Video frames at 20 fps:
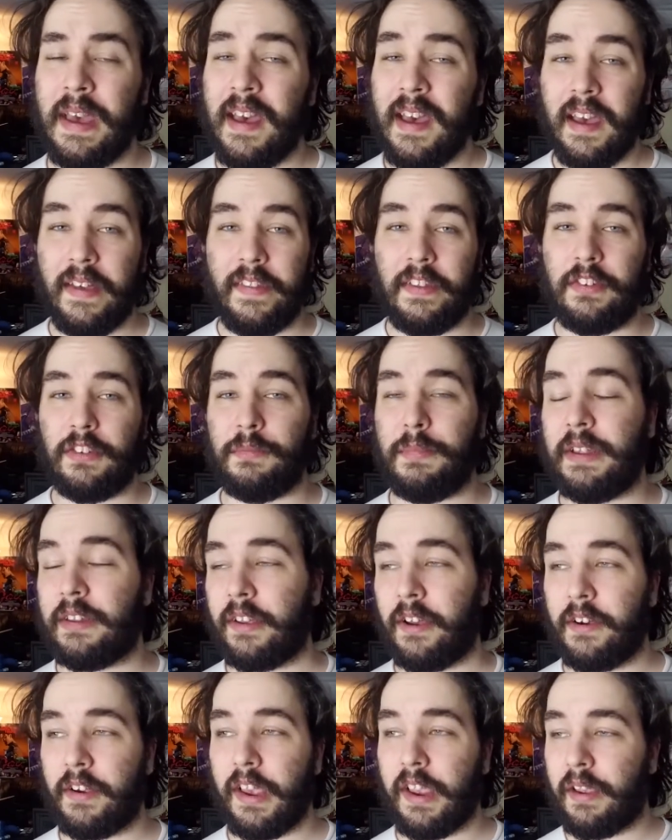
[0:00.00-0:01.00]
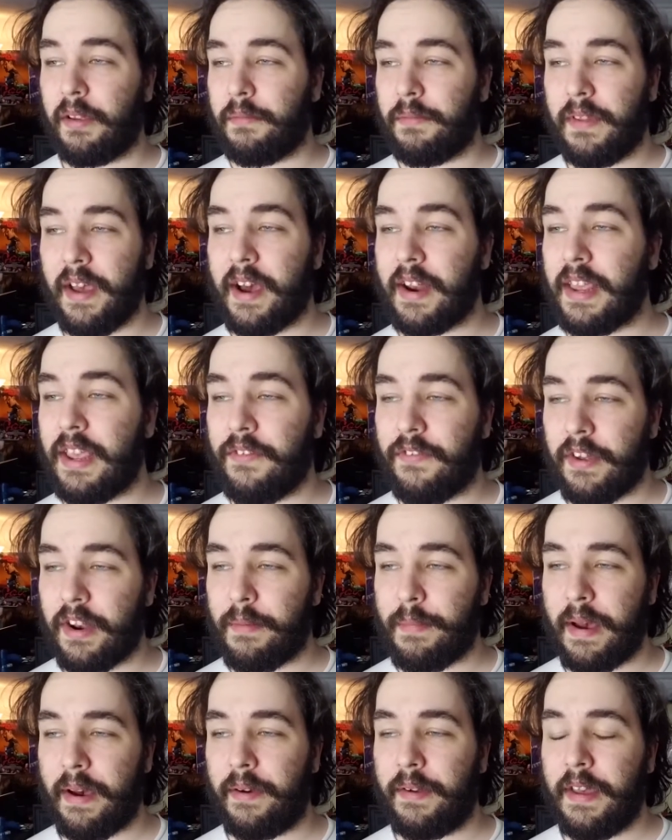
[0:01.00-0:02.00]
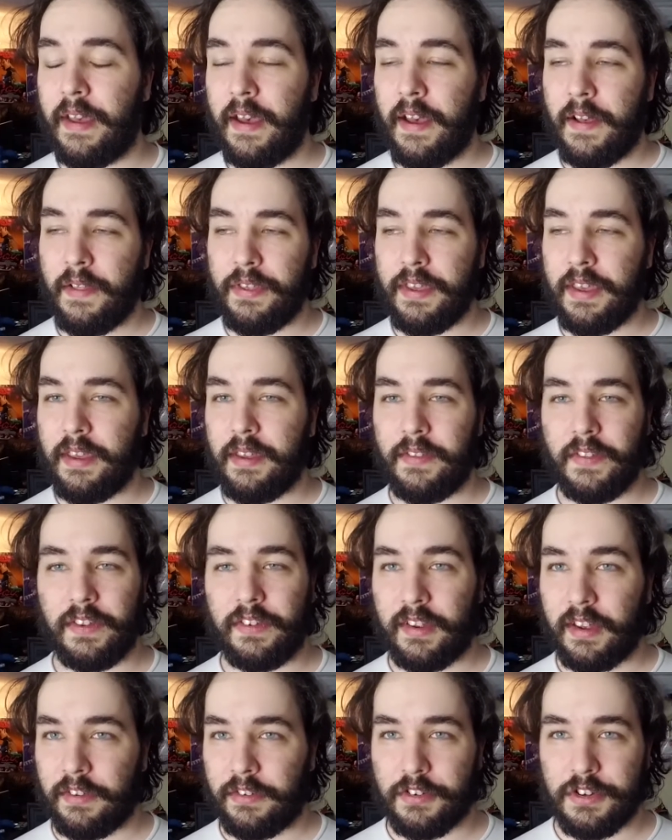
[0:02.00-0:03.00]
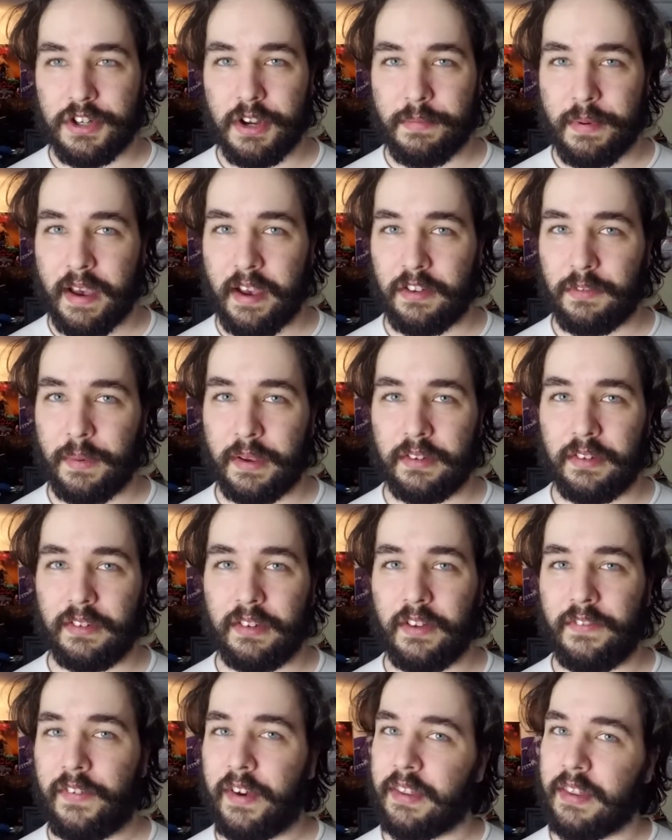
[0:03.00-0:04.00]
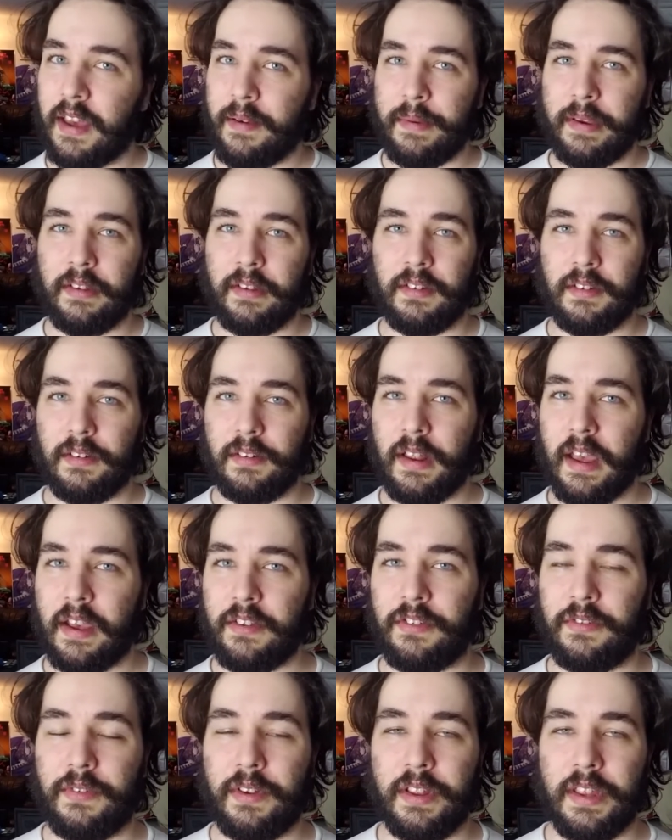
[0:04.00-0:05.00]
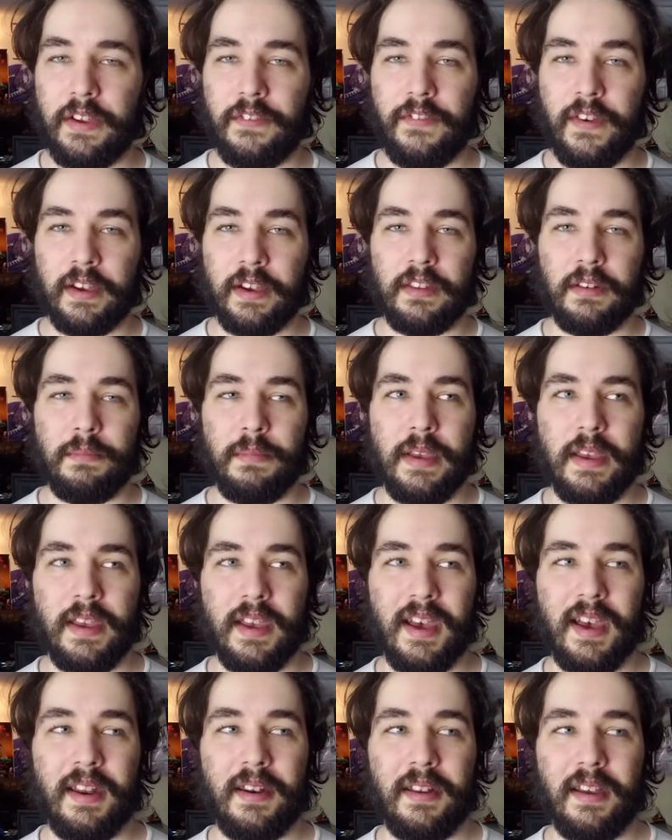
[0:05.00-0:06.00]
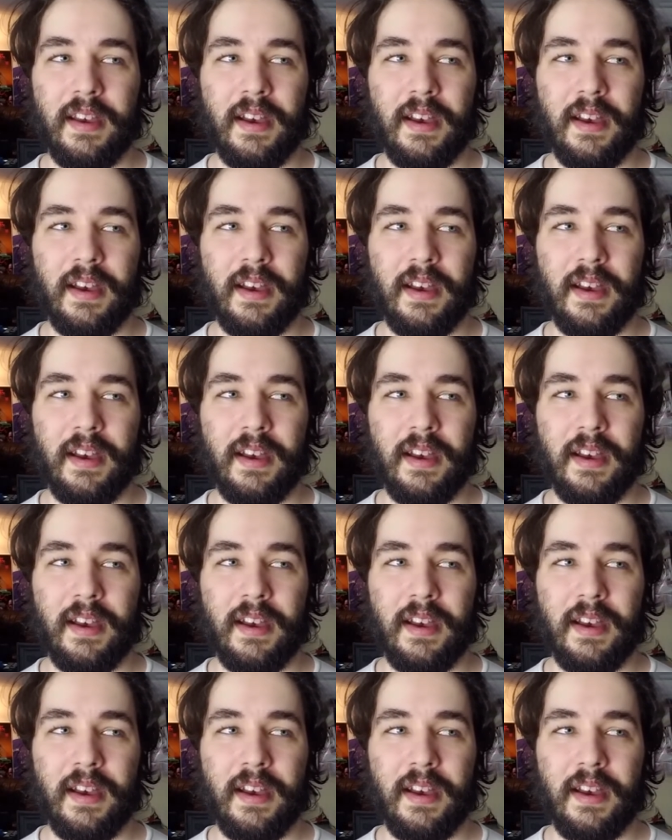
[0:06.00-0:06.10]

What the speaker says: And this is me talking not even about the censorship aspects and stuff like that, because it hasn't really affected me yet.